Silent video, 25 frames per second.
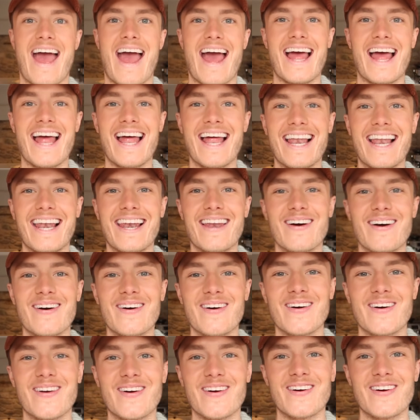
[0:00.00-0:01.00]

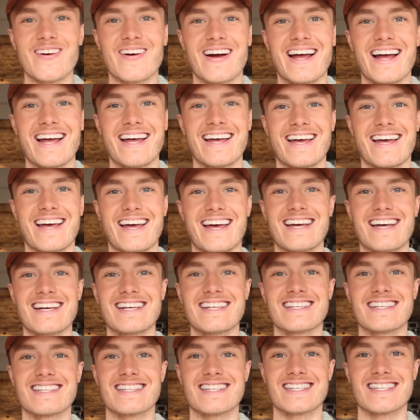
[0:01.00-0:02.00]
Hello,
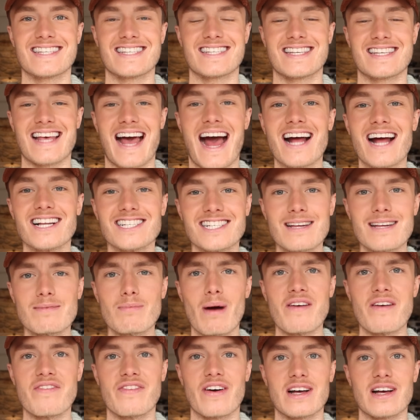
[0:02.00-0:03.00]
it's actually
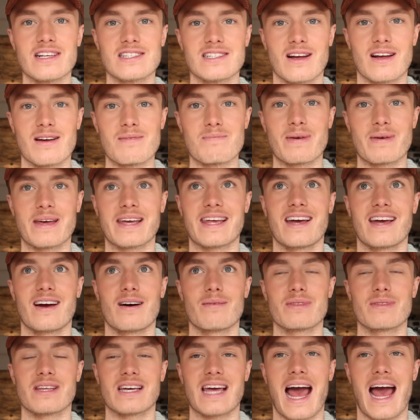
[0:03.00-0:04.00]
my first time picking
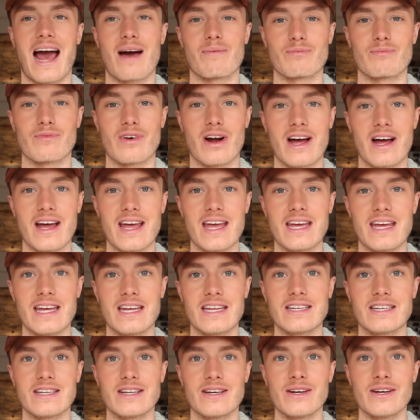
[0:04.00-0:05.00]
up the camera
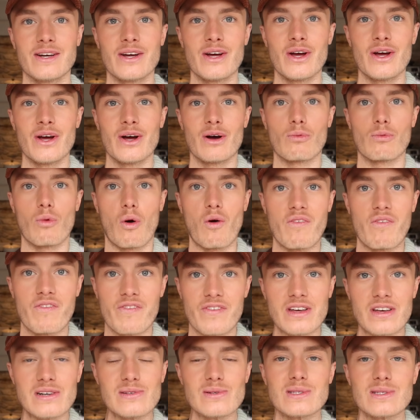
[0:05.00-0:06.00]
in what
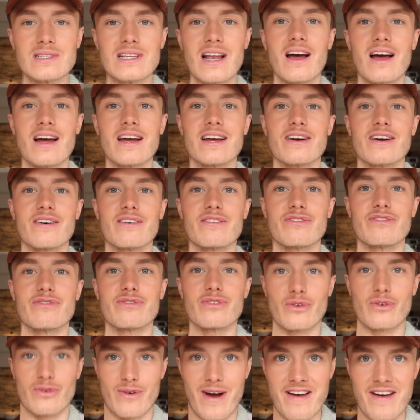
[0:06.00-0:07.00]
feels like
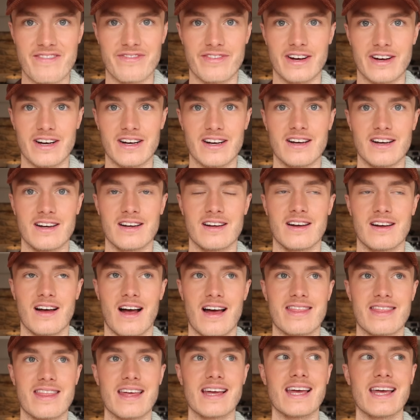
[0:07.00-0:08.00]
forever.
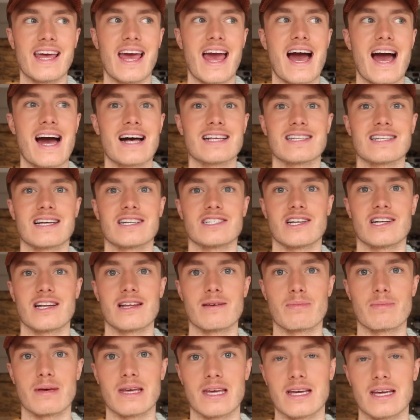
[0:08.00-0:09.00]
I think it has
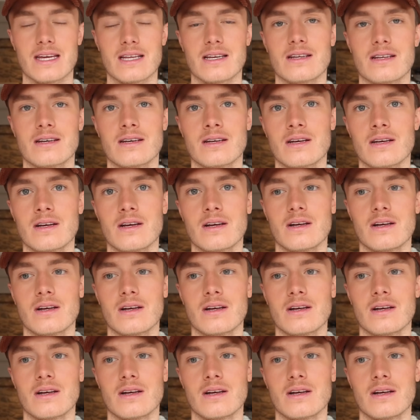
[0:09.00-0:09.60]
actually been,